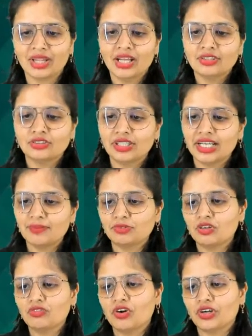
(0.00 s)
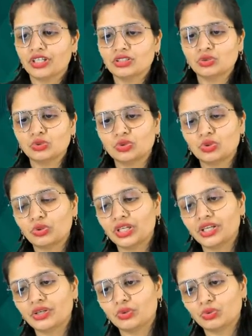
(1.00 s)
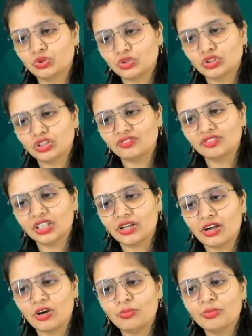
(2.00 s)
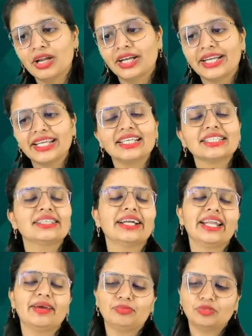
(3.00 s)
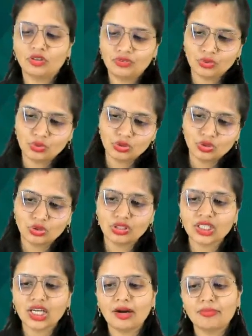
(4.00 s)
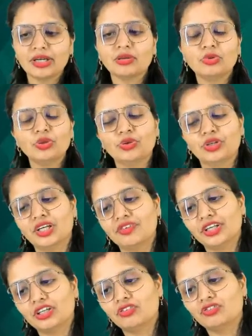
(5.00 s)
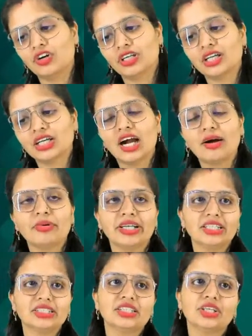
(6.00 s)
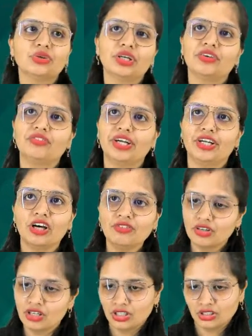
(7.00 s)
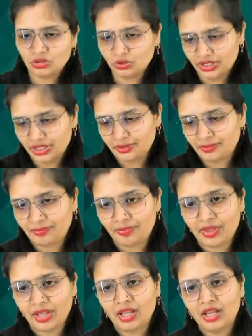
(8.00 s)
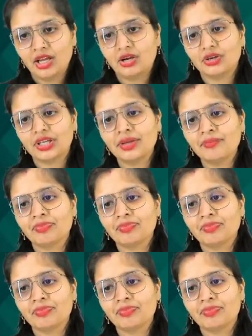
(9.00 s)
So depth of water stored in root zone of the crop. D is the depth of root zone. Gamma W unit weight of water. Gamma D is the unit weight of soil. Okay.